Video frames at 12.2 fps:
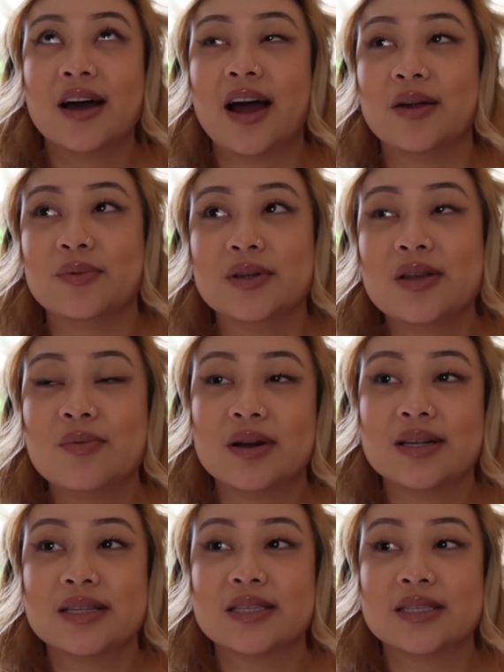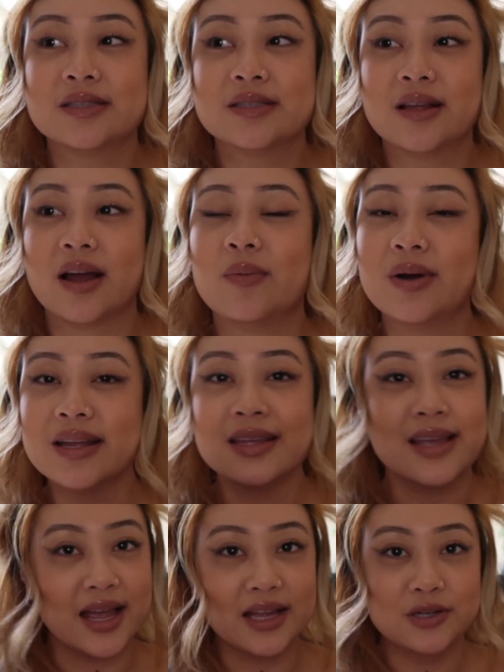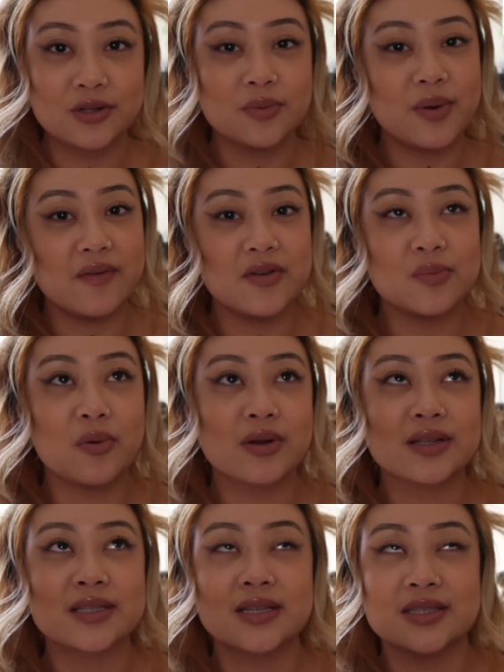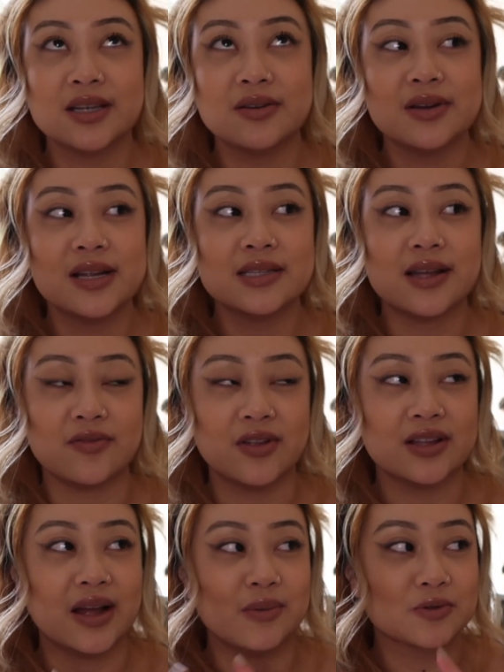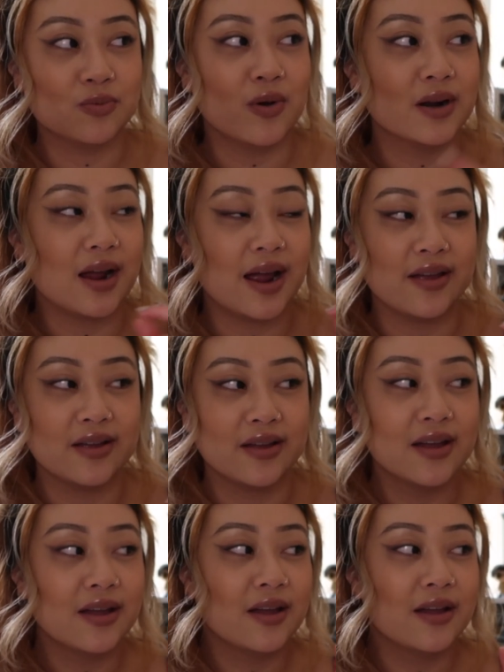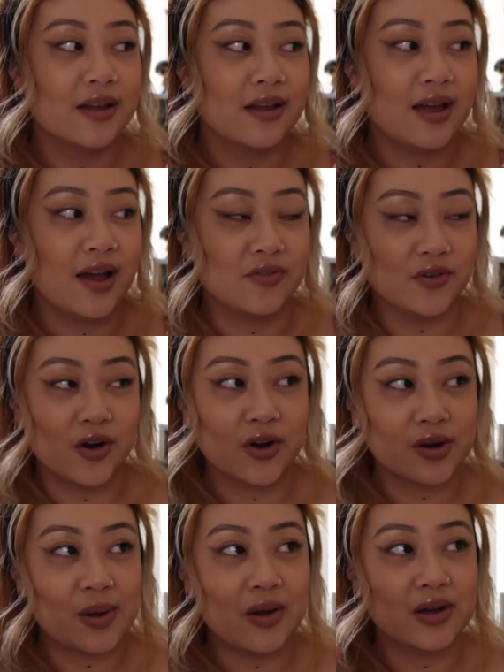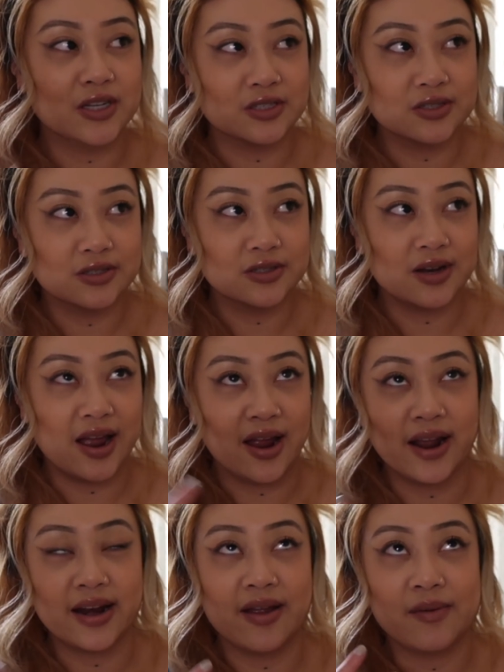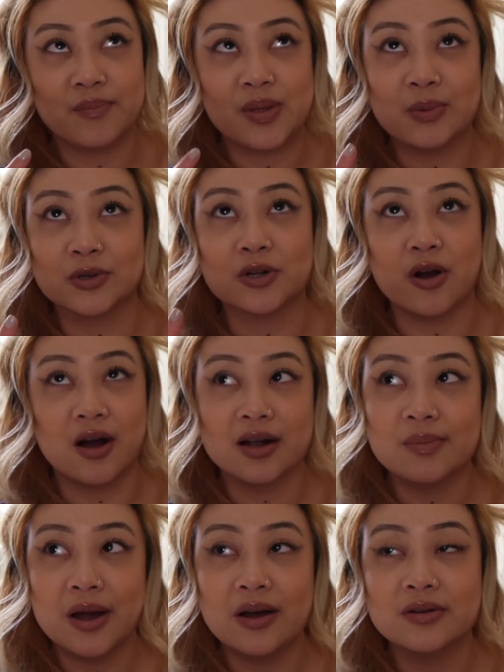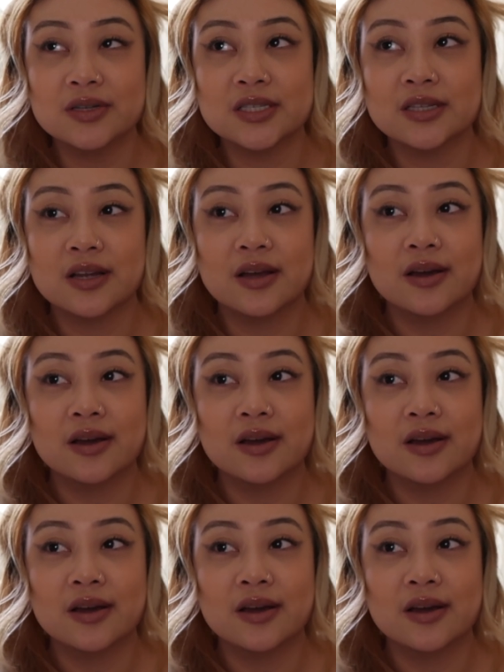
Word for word: I really want to I want to get into the Raven Boys series. I feel like that was one I have heard about and had people talk about.